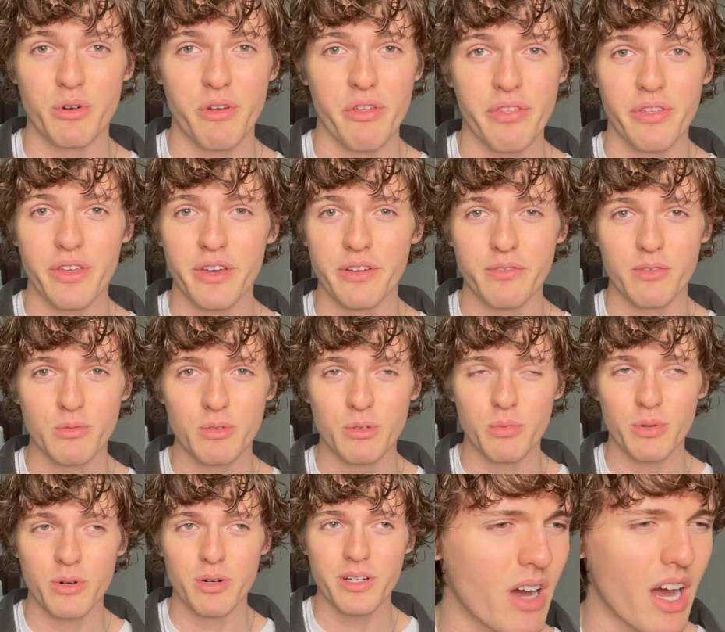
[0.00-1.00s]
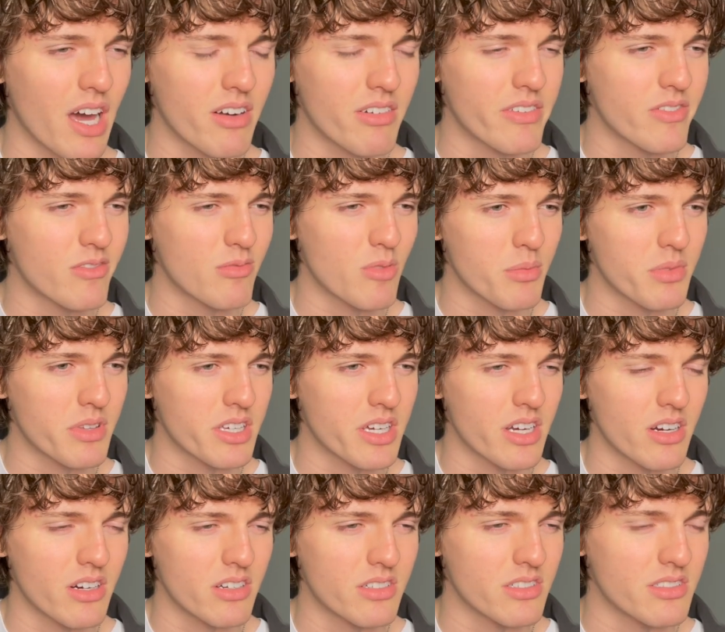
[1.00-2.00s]
a thing from the book. I don't even remember the
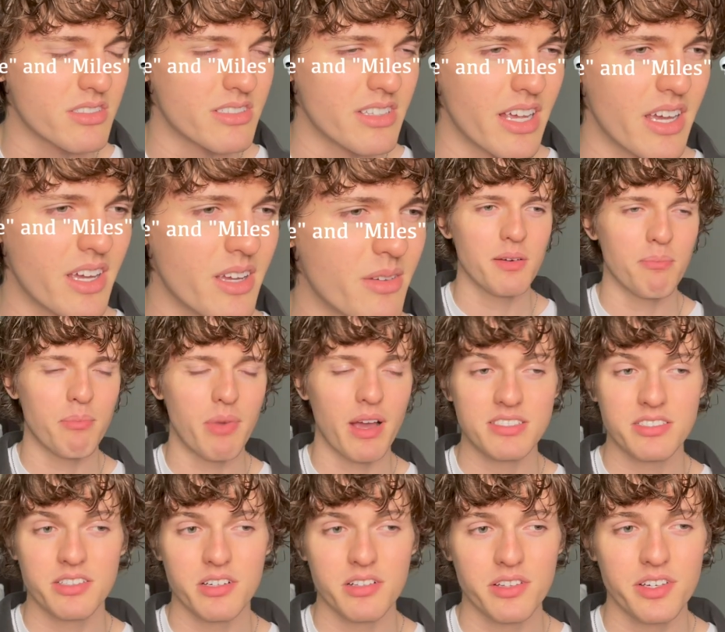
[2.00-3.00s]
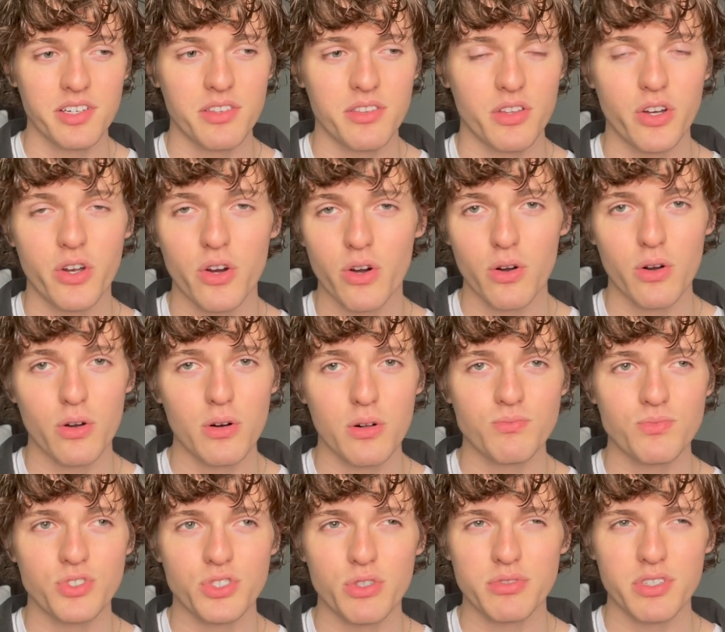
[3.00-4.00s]
characters' names. Basically, the
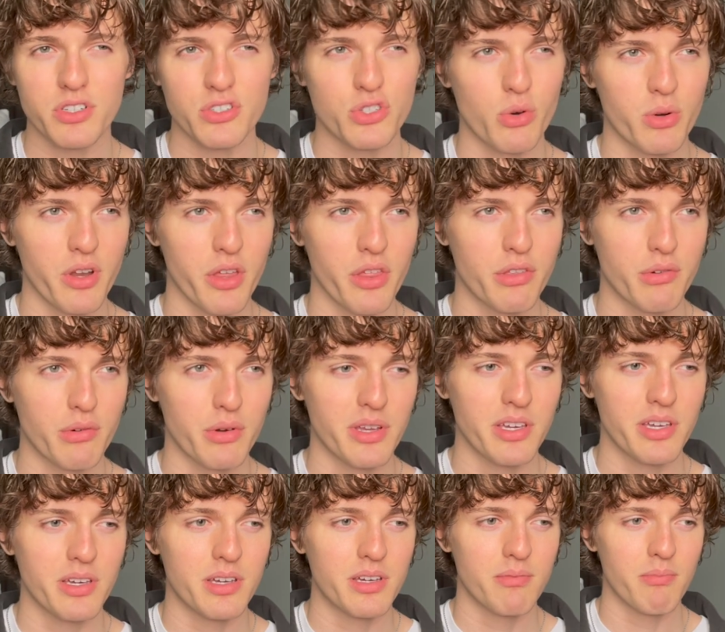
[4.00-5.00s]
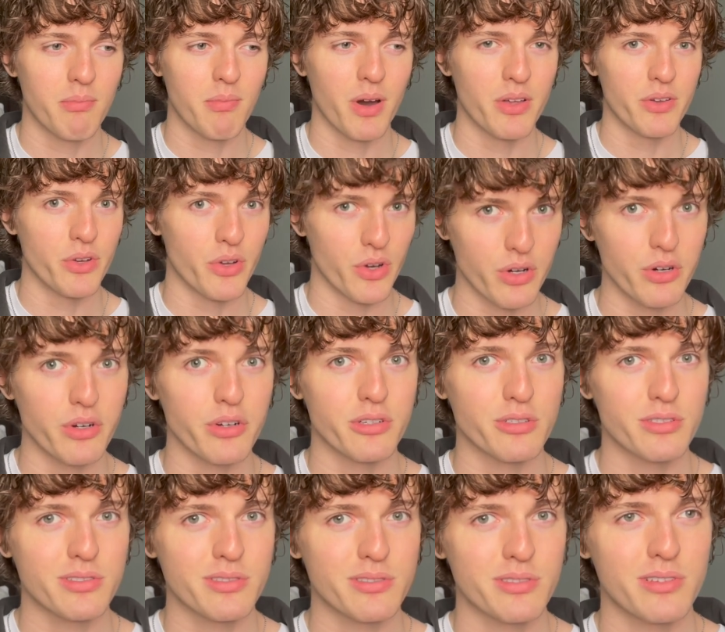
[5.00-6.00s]
girl, she was like 23, a
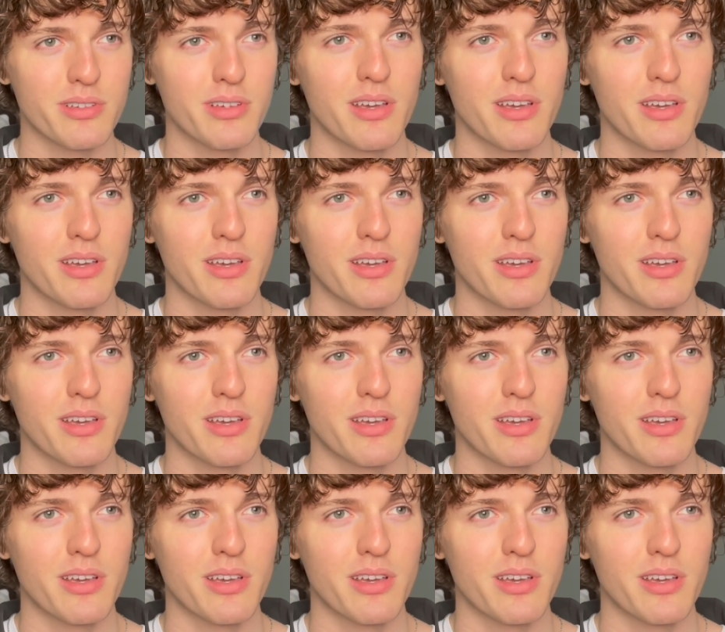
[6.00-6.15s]
nurse.